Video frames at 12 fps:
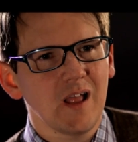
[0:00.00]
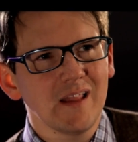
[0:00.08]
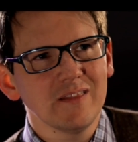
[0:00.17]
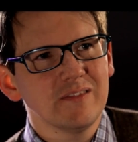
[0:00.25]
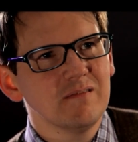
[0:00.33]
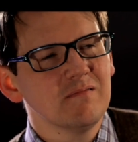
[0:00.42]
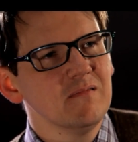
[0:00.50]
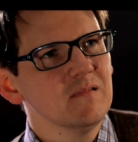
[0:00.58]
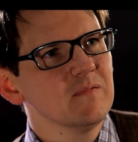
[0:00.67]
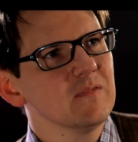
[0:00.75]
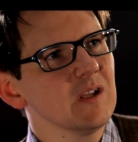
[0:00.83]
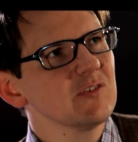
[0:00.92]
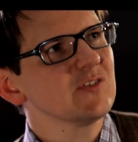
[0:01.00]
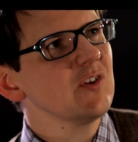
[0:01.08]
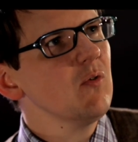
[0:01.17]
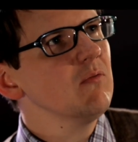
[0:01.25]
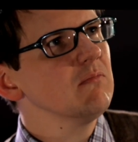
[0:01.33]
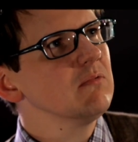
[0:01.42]
and they're
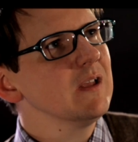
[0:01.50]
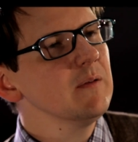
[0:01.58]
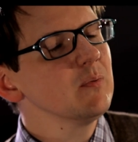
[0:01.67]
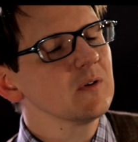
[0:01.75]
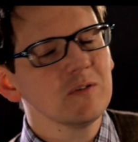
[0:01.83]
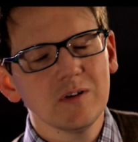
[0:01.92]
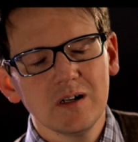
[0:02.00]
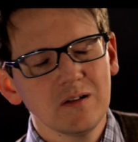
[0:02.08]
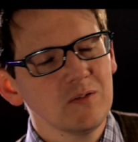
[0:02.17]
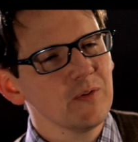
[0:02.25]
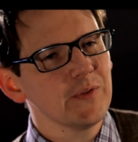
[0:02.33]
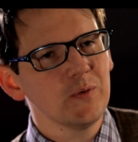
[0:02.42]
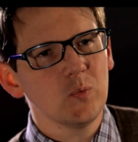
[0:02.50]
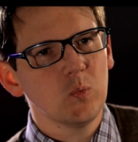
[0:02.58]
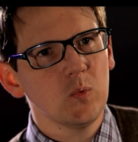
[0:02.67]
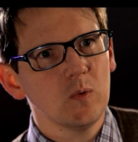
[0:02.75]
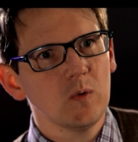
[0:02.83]
so hypocritical, then